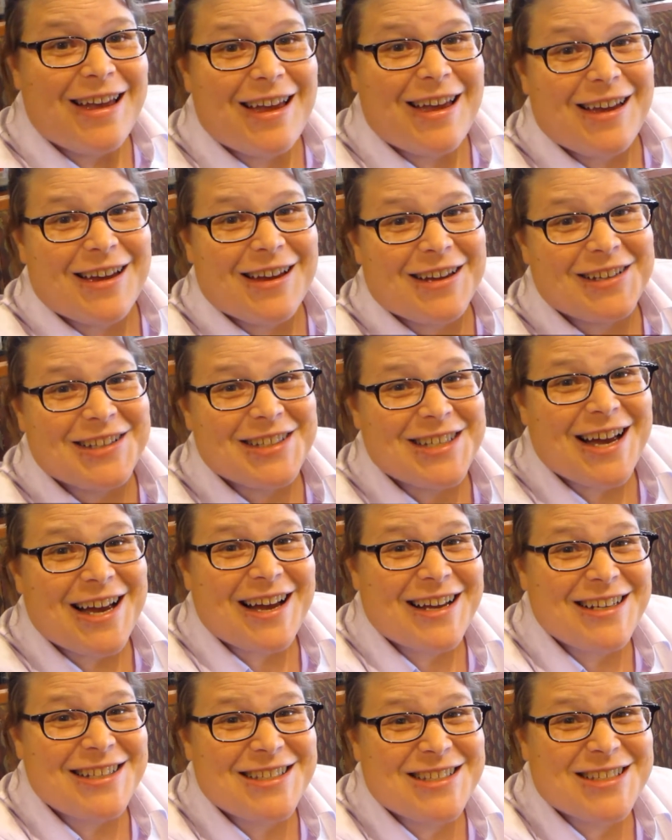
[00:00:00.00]
And
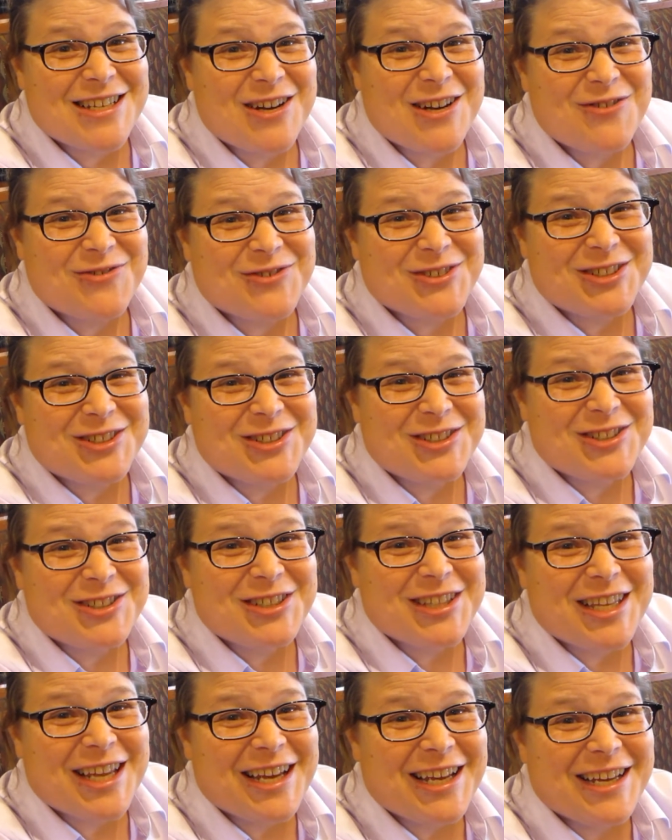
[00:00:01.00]
I discovered
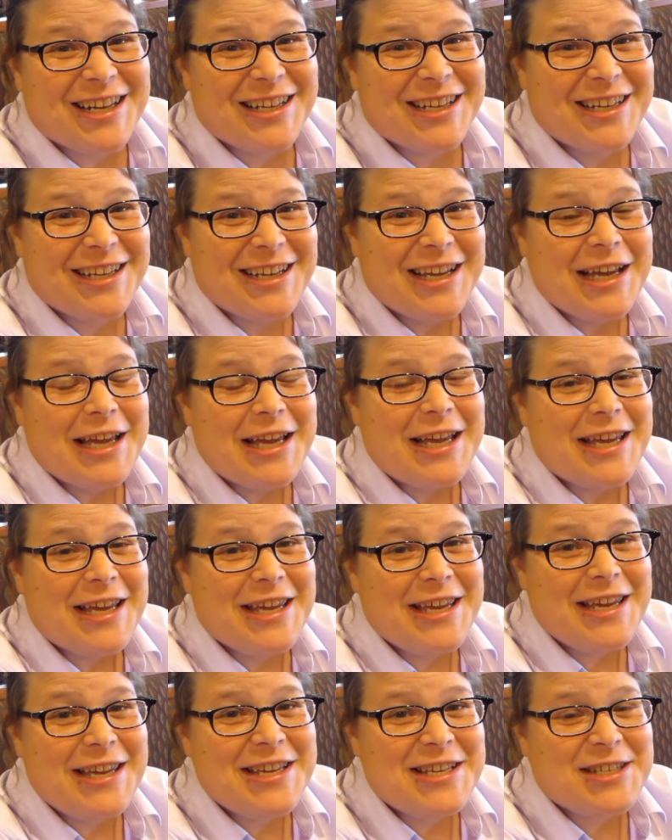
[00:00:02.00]
that
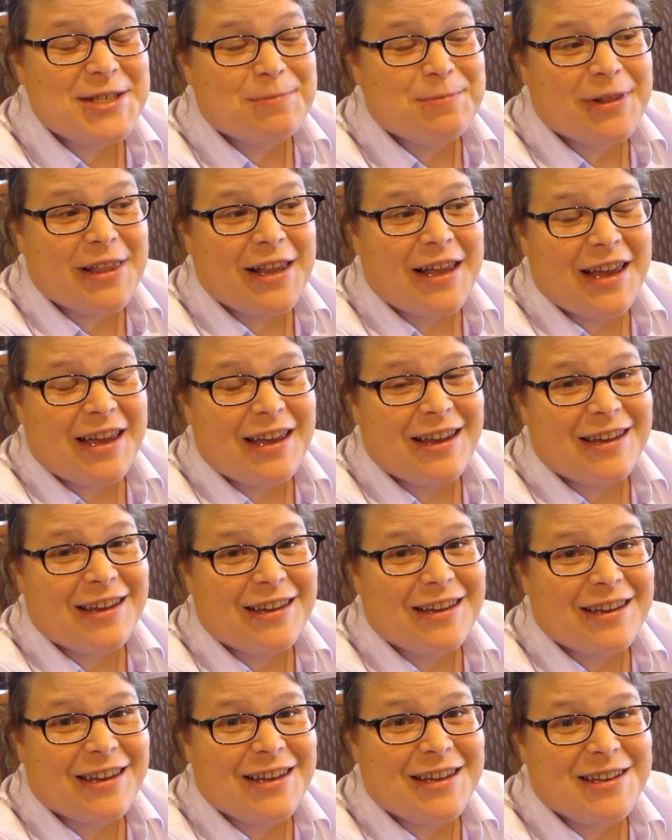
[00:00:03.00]
he is
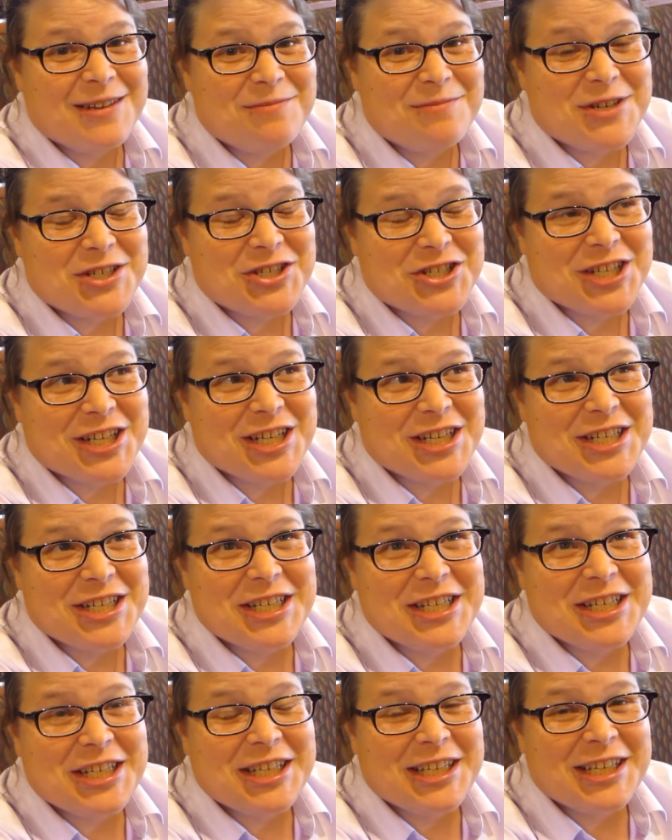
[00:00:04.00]
playing in
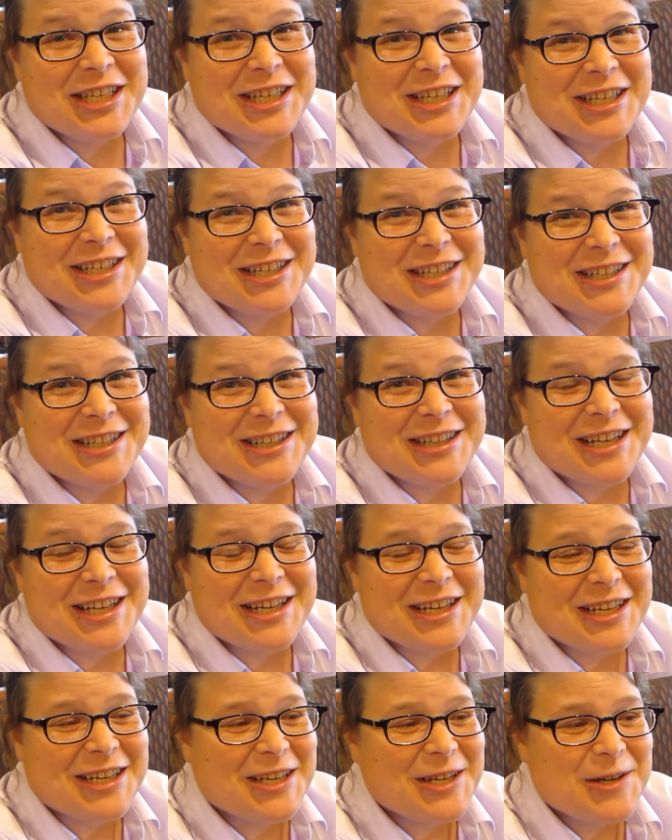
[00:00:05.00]
Michigan in
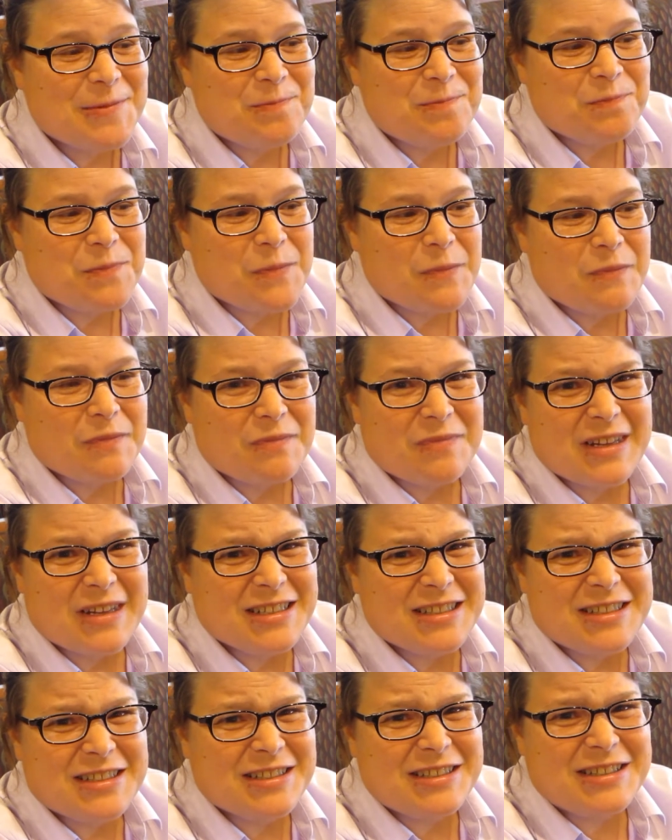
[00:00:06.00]
like
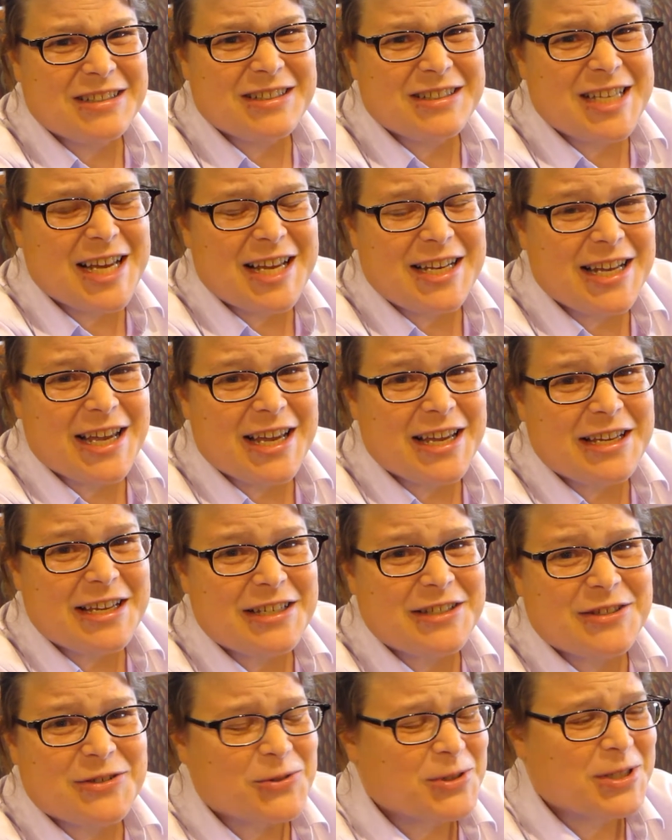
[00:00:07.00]
10
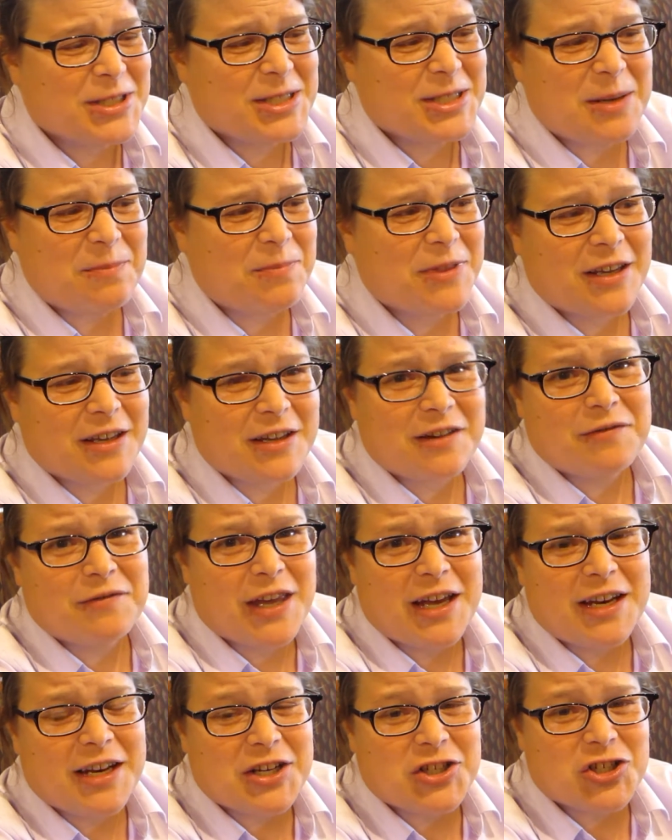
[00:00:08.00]
days or something of
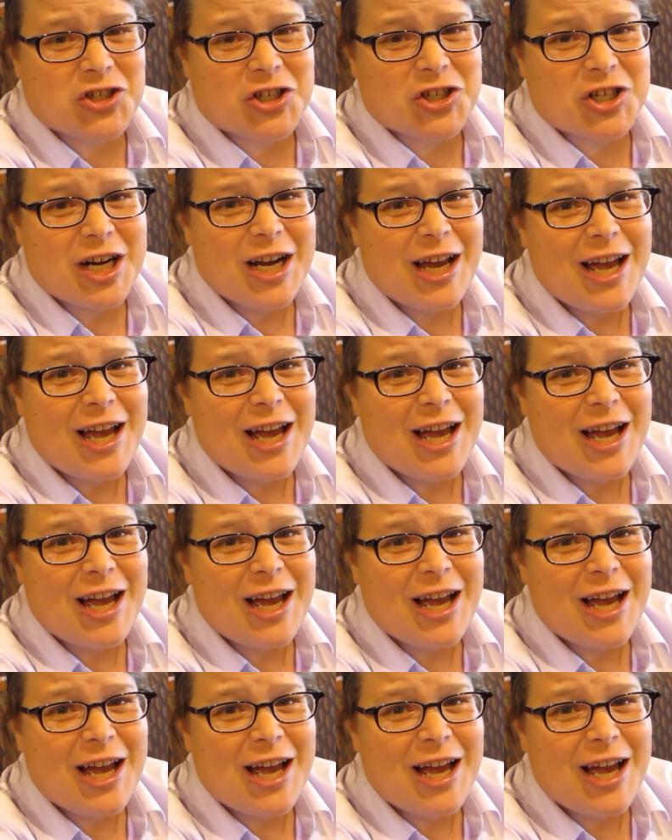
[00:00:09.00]
that nature.